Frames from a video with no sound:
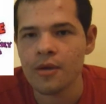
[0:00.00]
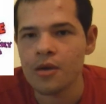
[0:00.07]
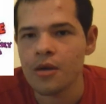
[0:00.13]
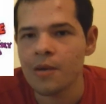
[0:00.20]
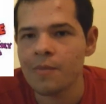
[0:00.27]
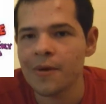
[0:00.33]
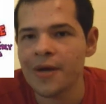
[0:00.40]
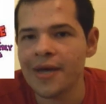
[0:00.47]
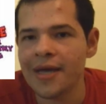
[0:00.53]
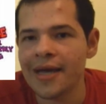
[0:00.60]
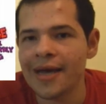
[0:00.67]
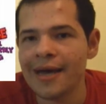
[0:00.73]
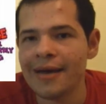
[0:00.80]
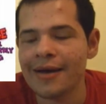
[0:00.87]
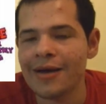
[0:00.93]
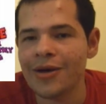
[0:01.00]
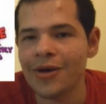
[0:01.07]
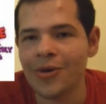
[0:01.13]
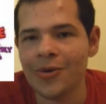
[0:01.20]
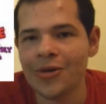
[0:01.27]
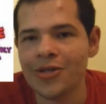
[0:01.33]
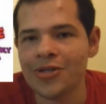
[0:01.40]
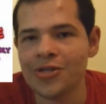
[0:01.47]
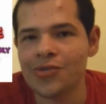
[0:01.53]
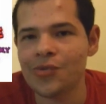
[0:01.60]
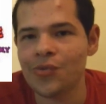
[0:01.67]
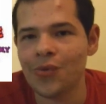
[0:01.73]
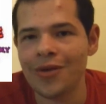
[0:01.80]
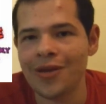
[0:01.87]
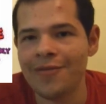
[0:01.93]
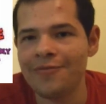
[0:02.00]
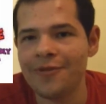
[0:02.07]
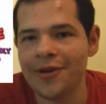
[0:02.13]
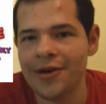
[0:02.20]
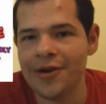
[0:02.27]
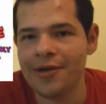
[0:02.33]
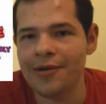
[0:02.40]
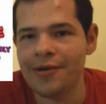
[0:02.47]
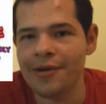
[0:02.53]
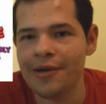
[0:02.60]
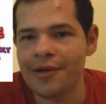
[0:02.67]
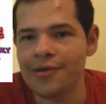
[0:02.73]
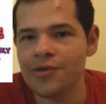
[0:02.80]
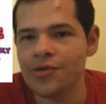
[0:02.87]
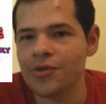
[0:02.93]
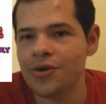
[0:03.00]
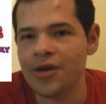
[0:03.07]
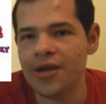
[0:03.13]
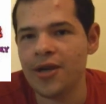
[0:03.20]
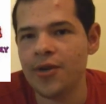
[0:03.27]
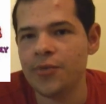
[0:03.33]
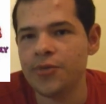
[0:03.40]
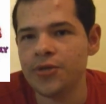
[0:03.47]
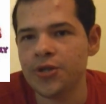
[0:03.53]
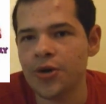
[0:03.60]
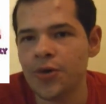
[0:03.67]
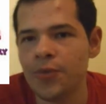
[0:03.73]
But yeah, Courage is a really funny and sort of cute show.